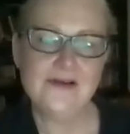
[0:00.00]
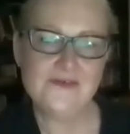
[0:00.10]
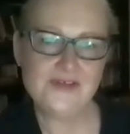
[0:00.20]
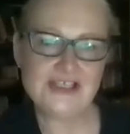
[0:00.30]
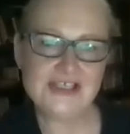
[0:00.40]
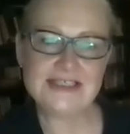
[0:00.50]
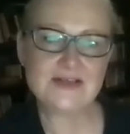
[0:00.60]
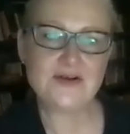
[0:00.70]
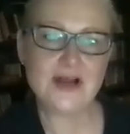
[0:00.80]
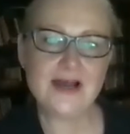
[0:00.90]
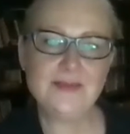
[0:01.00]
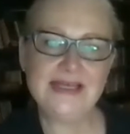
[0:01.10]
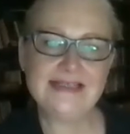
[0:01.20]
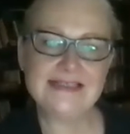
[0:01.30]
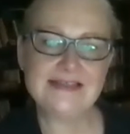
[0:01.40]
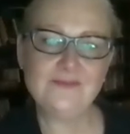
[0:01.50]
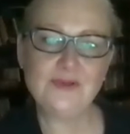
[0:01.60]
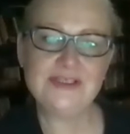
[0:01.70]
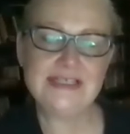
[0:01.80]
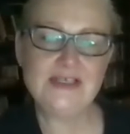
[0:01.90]
vicious crime against a
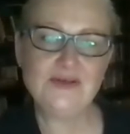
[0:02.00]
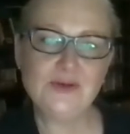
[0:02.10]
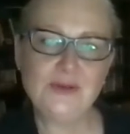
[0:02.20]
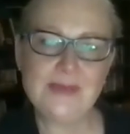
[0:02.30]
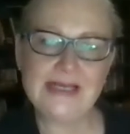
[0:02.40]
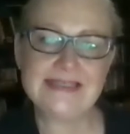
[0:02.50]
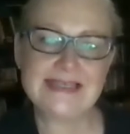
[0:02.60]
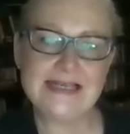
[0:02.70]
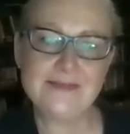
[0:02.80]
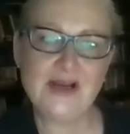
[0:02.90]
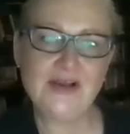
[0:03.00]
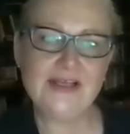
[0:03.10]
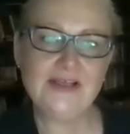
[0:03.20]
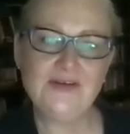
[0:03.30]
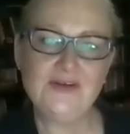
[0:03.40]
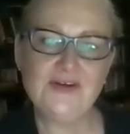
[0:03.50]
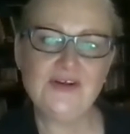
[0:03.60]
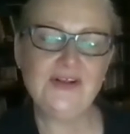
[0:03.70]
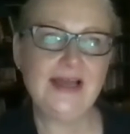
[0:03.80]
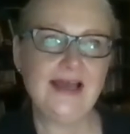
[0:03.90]
14-year-old Mexican-American
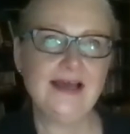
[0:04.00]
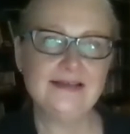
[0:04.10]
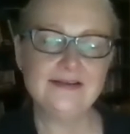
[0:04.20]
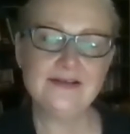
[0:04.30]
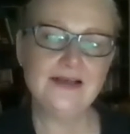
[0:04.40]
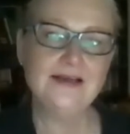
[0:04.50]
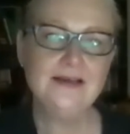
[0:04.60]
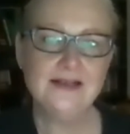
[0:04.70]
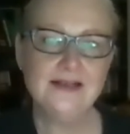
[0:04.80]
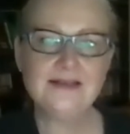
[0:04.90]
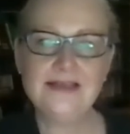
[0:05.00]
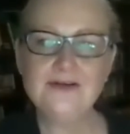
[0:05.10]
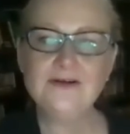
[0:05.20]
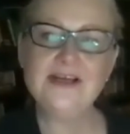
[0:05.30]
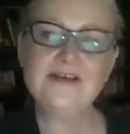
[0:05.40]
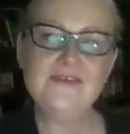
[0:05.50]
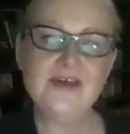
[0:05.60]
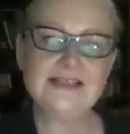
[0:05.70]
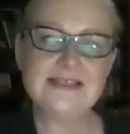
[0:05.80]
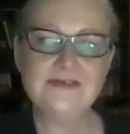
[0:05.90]
girl and the lingering
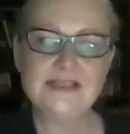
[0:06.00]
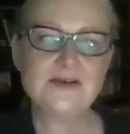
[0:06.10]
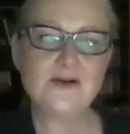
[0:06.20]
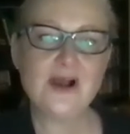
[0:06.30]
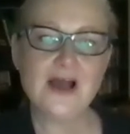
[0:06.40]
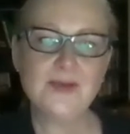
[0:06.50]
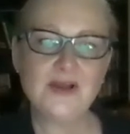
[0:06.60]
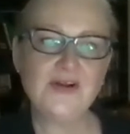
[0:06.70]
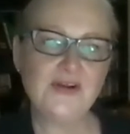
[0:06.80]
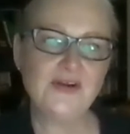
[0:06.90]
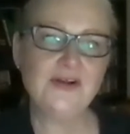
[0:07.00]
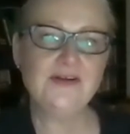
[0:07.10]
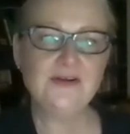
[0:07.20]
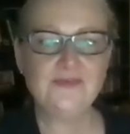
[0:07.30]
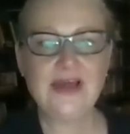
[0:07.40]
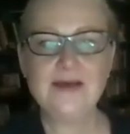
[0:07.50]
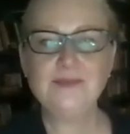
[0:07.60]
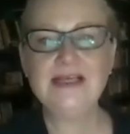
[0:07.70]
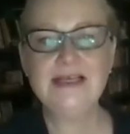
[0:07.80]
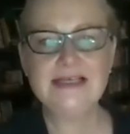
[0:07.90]
effects of this crime on her and her
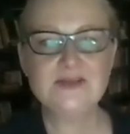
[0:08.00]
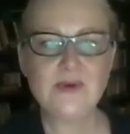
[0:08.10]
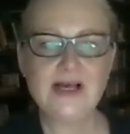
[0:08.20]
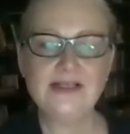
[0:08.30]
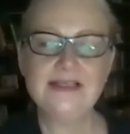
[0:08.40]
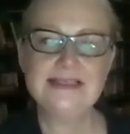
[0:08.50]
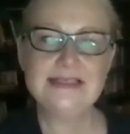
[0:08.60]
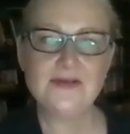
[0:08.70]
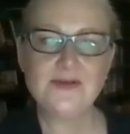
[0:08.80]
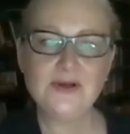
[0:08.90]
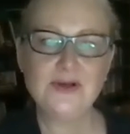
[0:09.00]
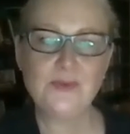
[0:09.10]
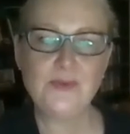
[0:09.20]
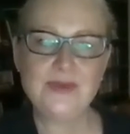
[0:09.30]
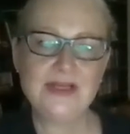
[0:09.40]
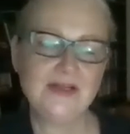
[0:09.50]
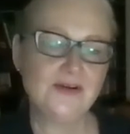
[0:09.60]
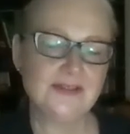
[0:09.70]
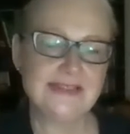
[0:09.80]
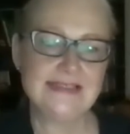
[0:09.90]
family, as well as the other women and
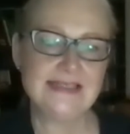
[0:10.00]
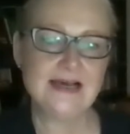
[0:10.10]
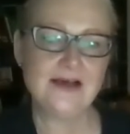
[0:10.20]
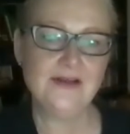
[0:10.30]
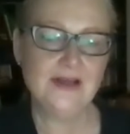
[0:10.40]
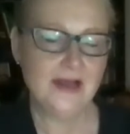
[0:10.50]
girls in town.